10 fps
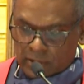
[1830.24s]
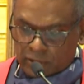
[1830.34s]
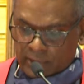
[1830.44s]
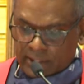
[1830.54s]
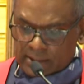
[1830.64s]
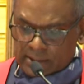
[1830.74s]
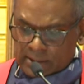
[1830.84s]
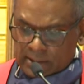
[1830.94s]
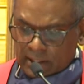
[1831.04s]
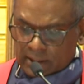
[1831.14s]
For a thesis
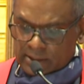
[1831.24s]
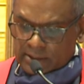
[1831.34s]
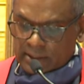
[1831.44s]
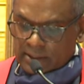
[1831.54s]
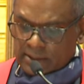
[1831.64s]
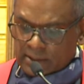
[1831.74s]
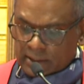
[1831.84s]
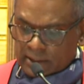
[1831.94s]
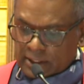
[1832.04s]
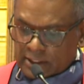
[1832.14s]
titled
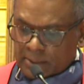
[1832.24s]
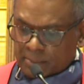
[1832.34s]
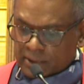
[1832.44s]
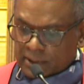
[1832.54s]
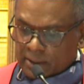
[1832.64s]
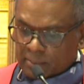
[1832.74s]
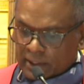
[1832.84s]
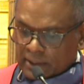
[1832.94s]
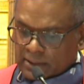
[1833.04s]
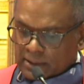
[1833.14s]
Statistical and Deep Learning
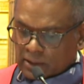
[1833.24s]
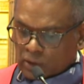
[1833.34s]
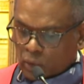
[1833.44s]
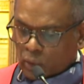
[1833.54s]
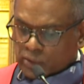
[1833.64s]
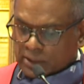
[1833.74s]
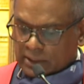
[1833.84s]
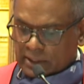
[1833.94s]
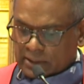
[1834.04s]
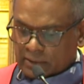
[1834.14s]
Methods in
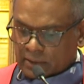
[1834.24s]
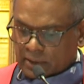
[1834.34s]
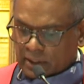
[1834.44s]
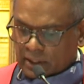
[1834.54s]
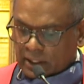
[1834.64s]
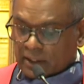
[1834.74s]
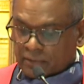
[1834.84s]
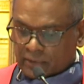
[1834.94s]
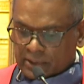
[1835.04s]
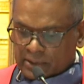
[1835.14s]
Causal
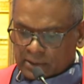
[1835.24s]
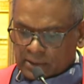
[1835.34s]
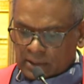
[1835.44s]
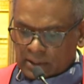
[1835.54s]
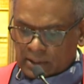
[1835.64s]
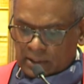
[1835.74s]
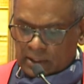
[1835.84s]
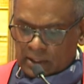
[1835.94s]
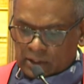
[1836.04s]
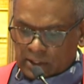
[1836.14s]
Inference,
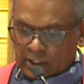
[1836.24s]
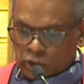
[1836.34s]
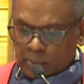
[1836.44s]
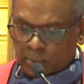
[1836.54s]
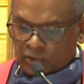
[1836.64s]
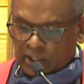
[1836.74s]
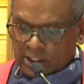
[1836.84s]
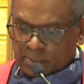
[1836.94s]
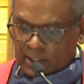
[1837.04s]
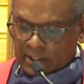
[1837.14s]
and
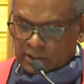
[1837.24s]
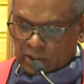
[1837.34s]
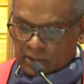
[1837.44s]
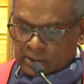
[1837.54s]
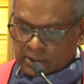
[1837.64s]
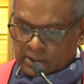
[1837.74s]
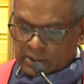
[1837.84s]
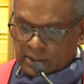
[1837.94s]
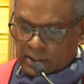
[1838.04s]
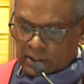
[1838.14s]
supervised by Dr.
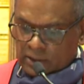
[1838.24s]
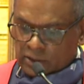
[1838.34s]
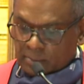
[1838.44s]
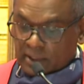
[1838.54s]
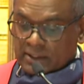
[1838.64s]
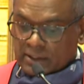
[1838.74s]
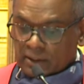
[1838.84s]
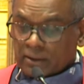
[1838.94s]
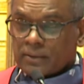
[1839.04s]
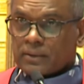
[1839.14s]
C.
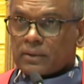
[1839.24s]
Shemedza.